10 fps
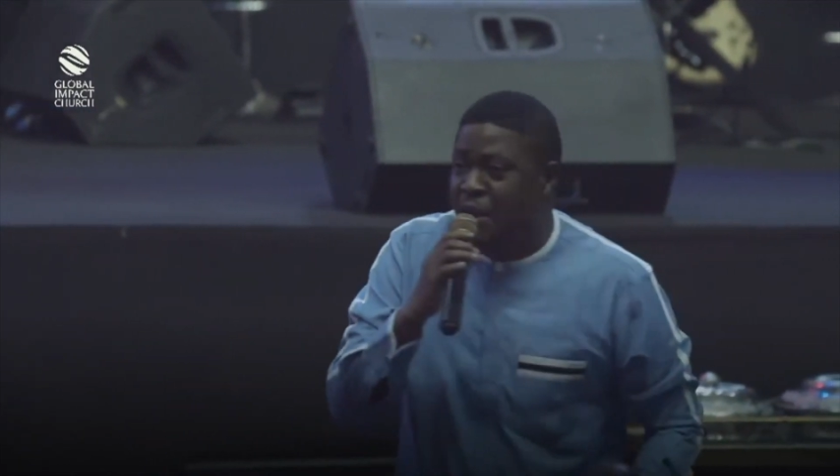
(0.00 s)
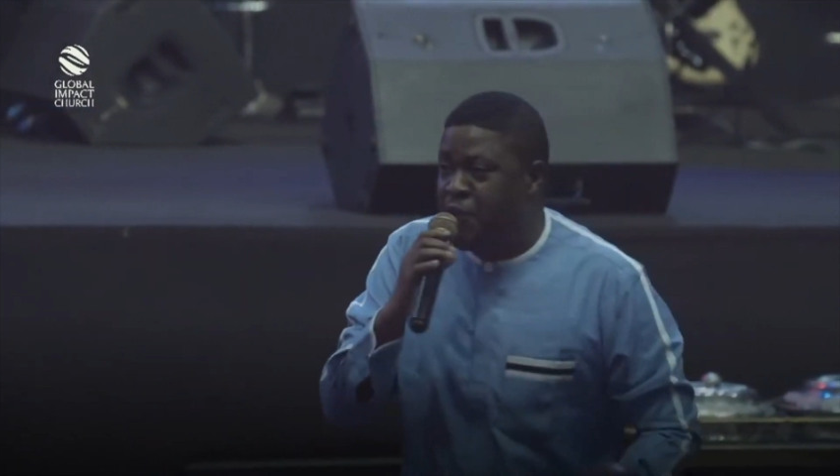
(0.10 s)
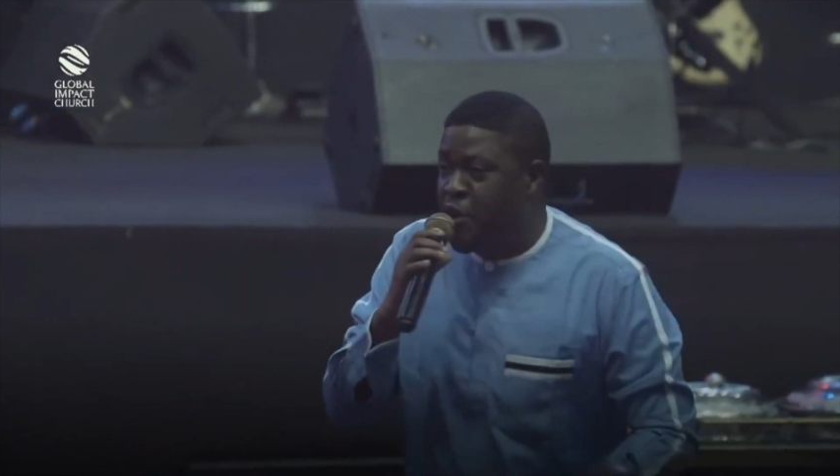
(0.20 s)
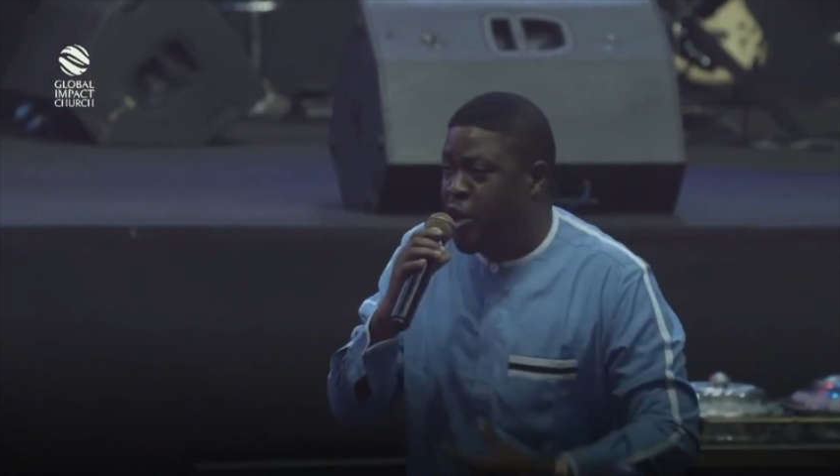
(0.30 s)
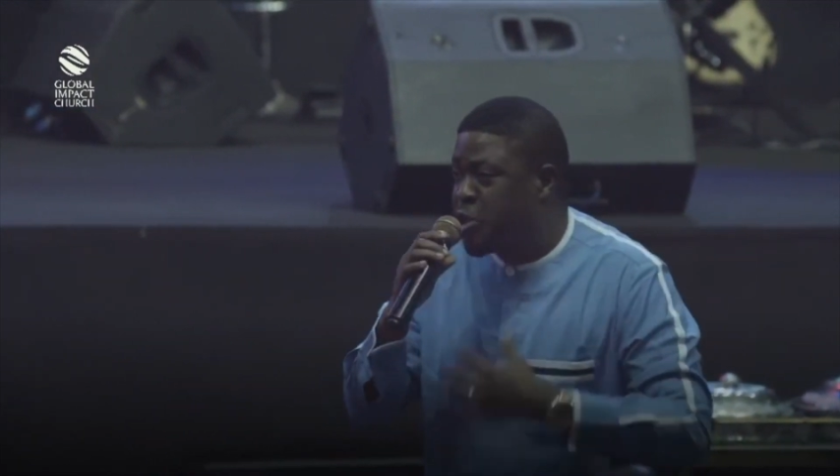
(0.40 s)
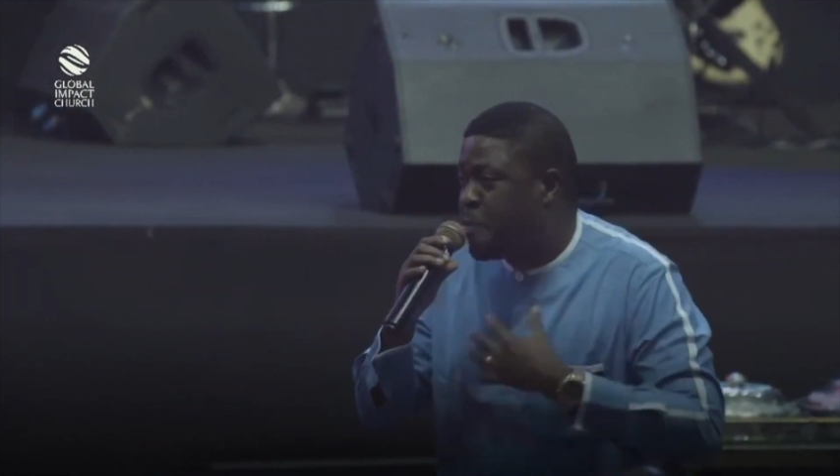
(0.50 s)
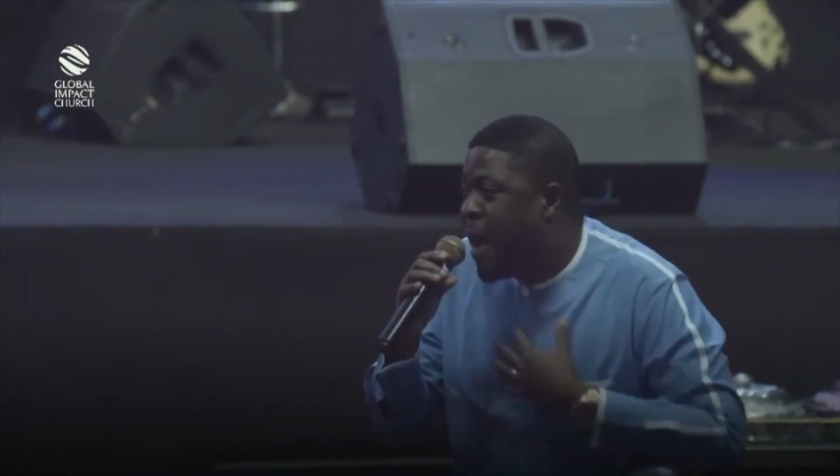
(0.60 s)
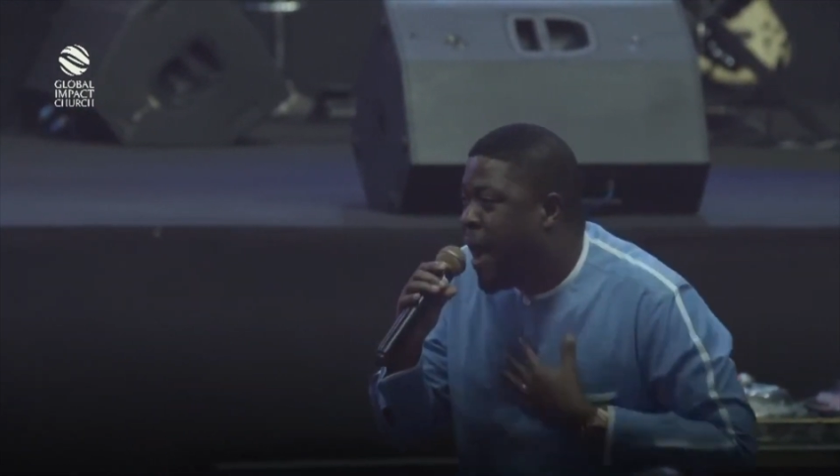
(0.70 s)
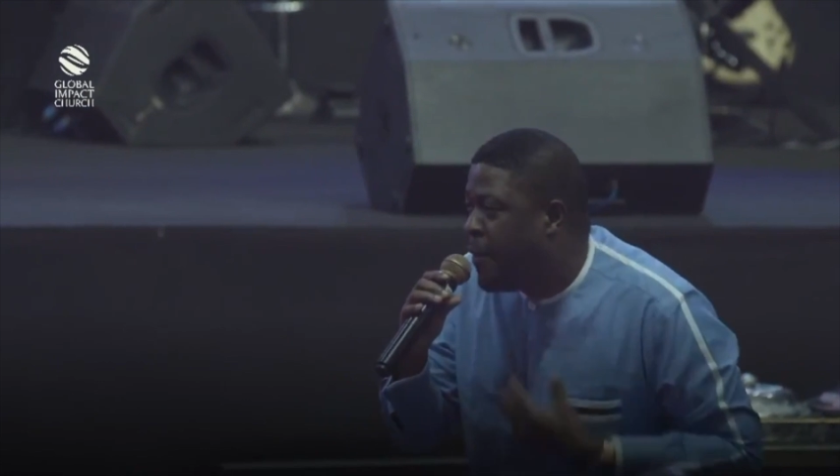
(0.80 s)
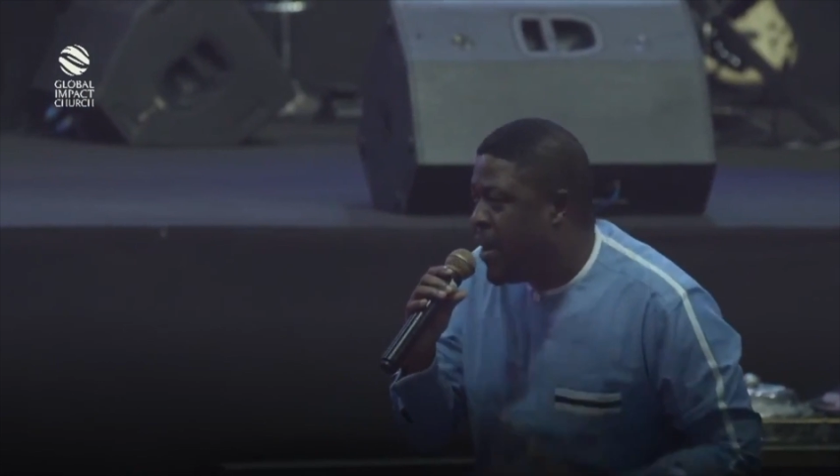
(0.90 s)
of God's
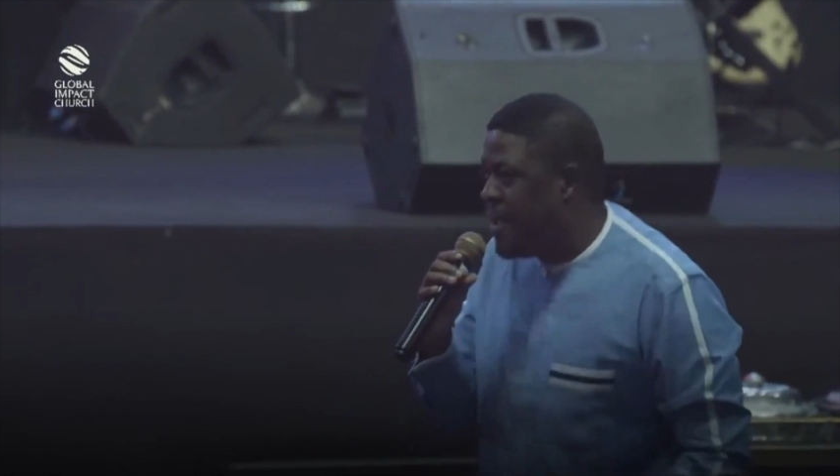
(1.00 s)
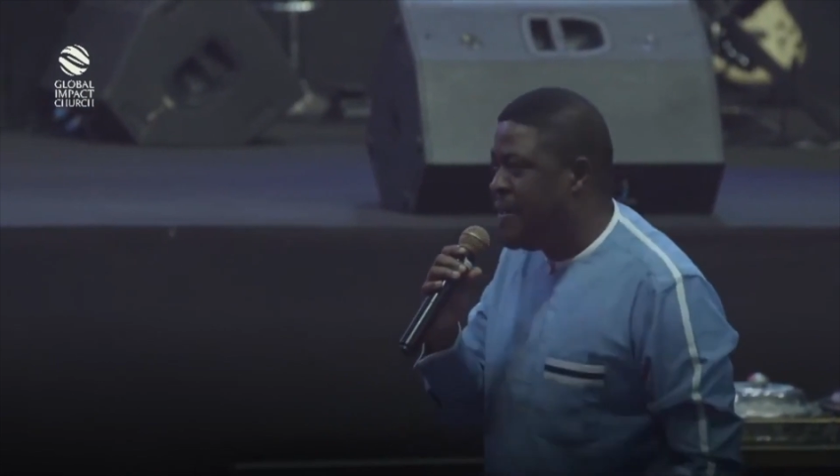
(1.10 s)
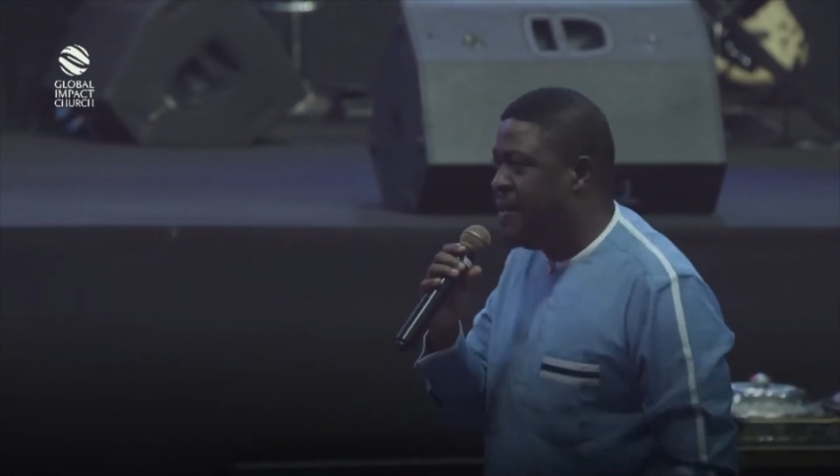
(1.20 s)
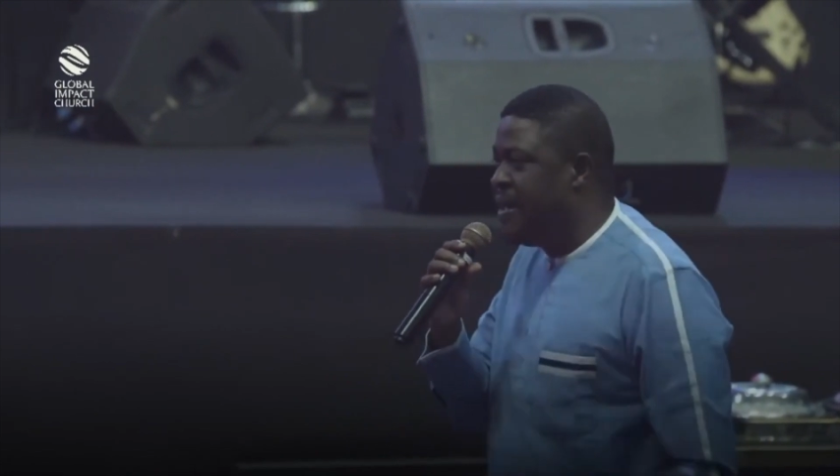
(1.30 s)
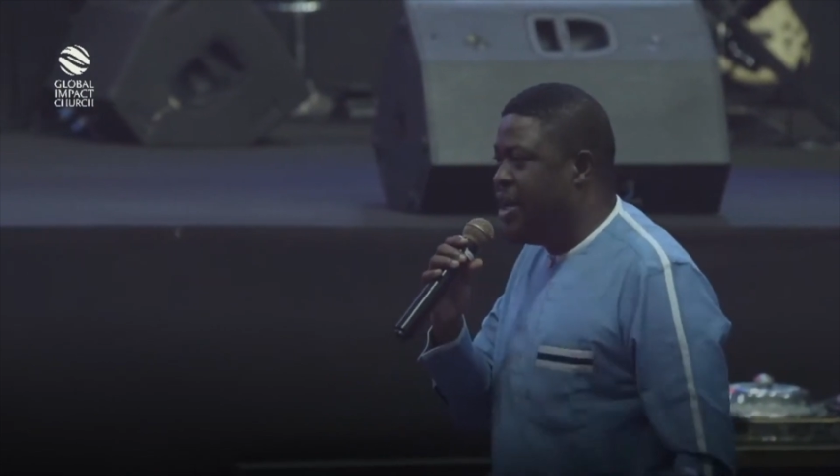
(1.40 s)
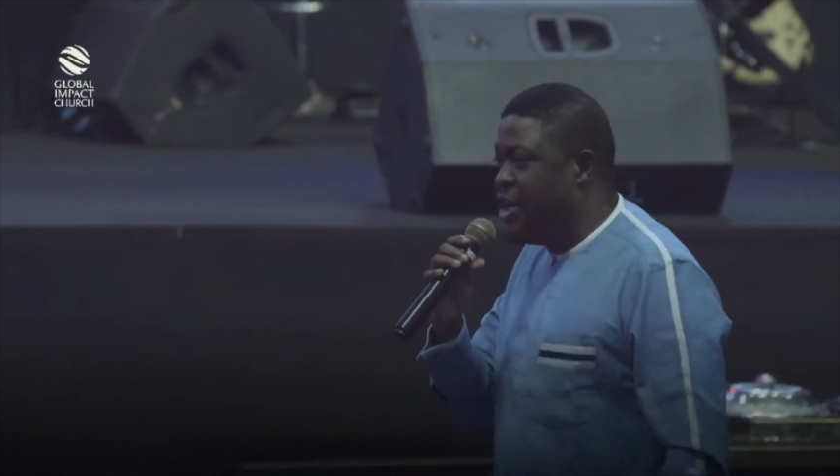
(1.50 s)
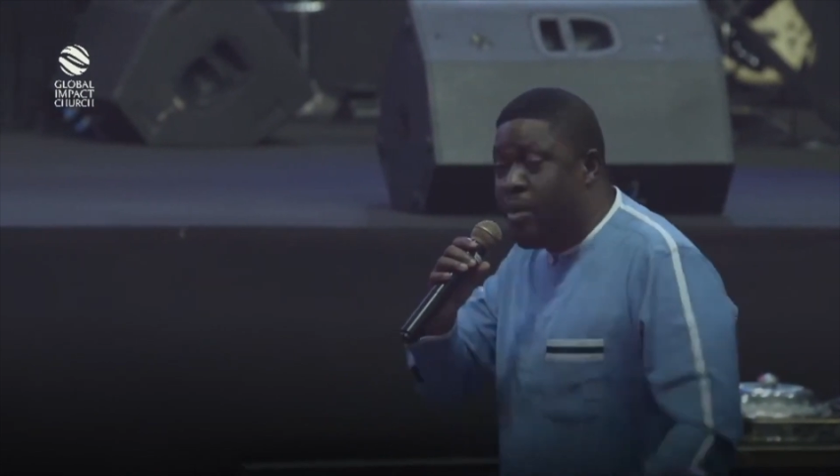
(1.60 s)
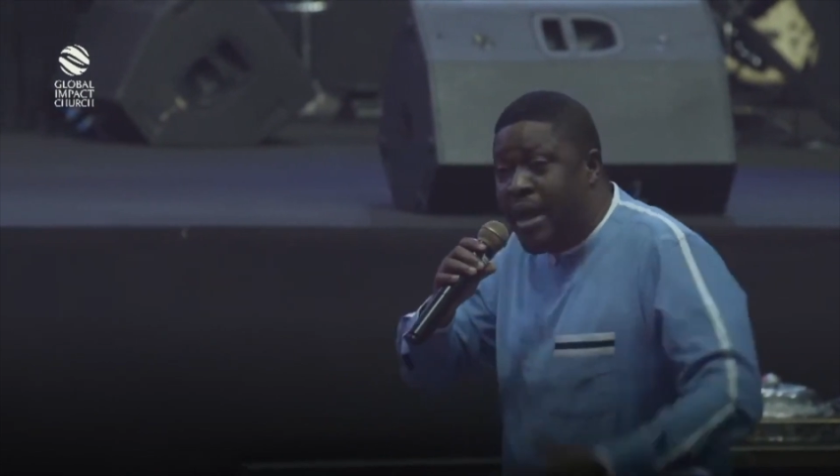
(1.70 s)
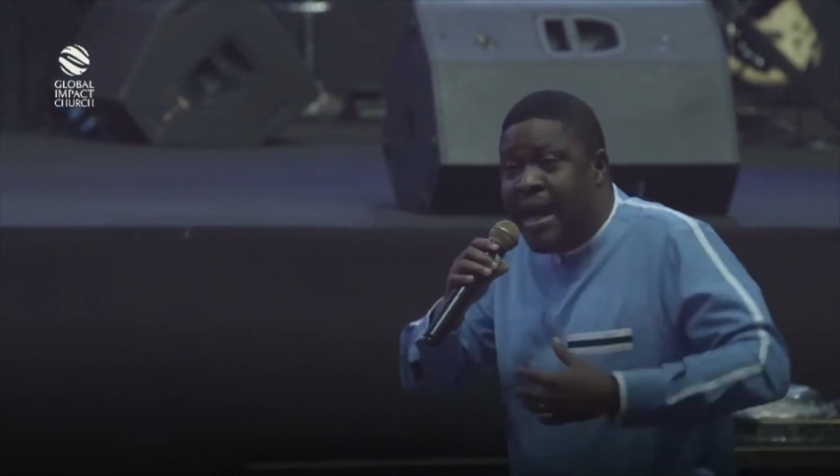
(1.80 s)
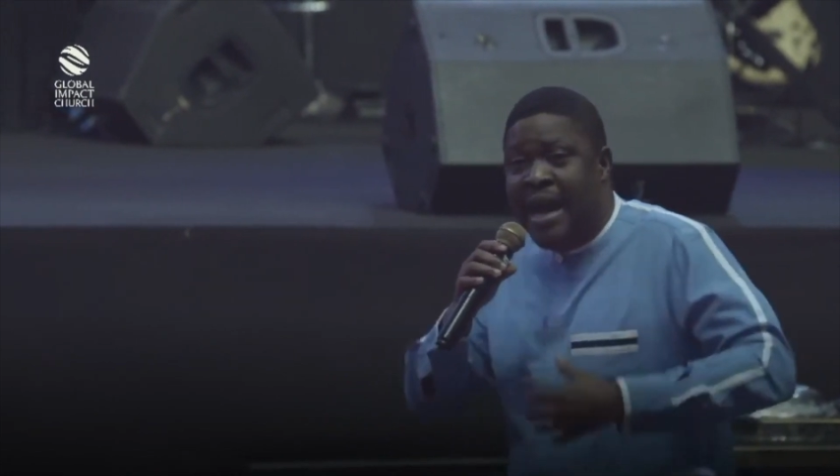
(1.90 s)
power. You
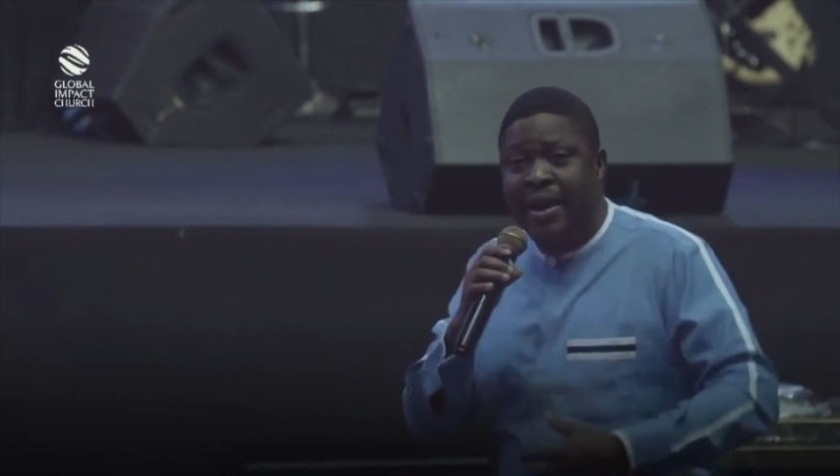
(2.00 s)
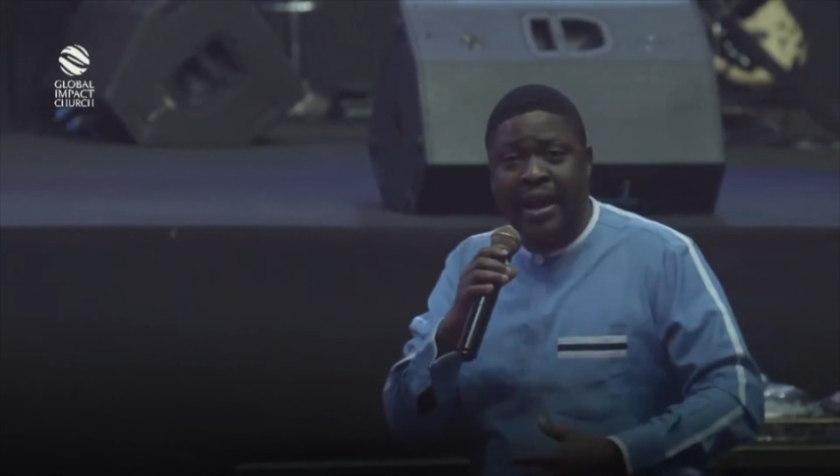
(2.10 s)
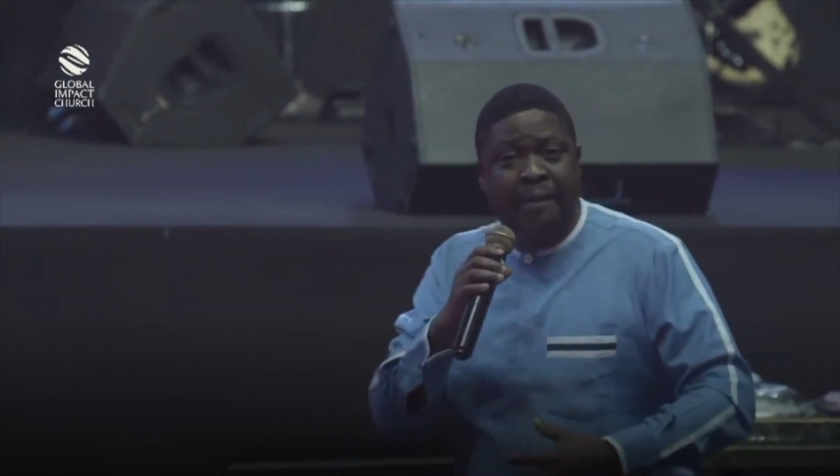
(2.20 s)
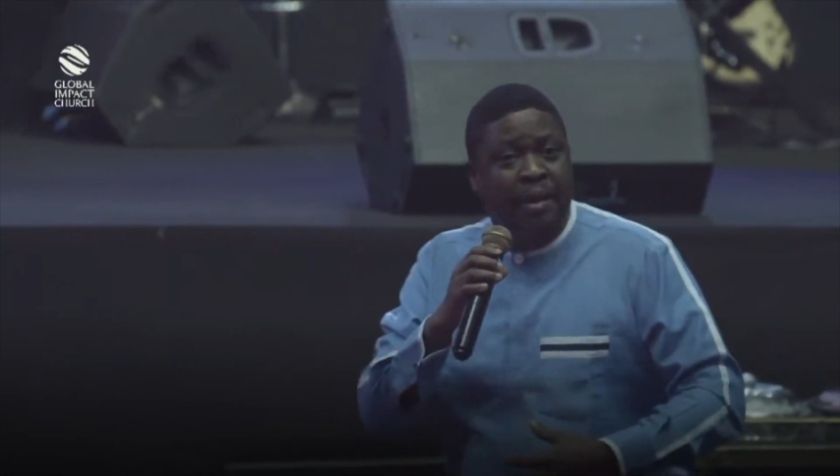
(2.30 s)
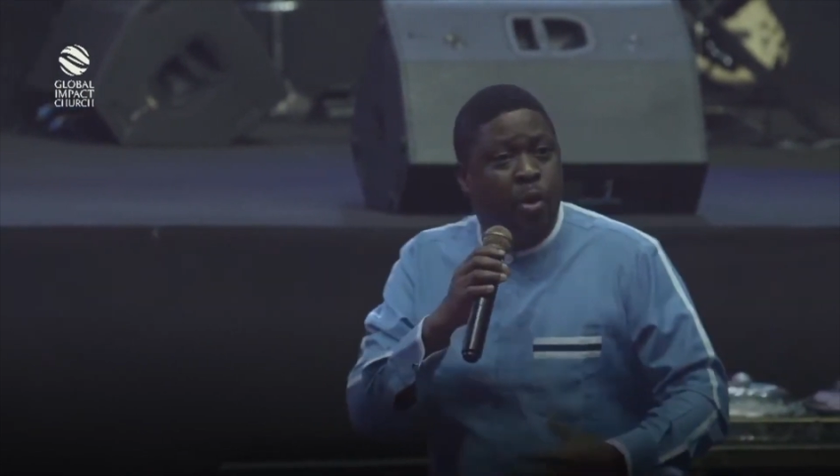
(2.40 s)
are a carrier.